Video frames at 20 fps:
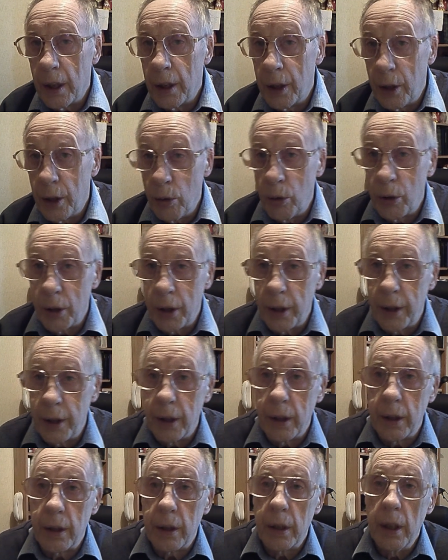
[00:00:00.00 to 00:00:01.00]
2
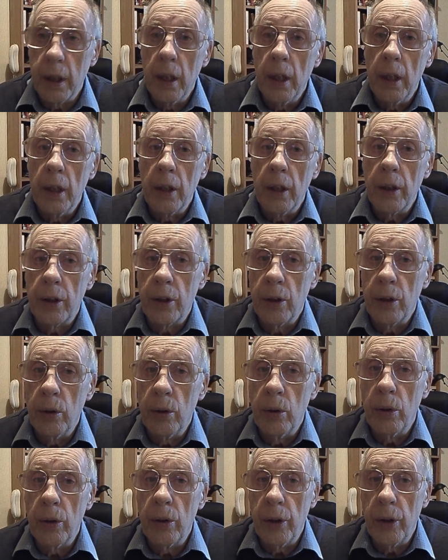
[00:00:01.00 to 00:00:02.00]
cities
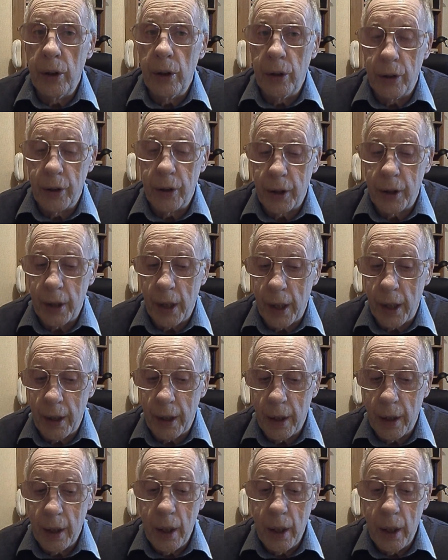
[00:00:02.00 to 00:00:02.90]
to the other side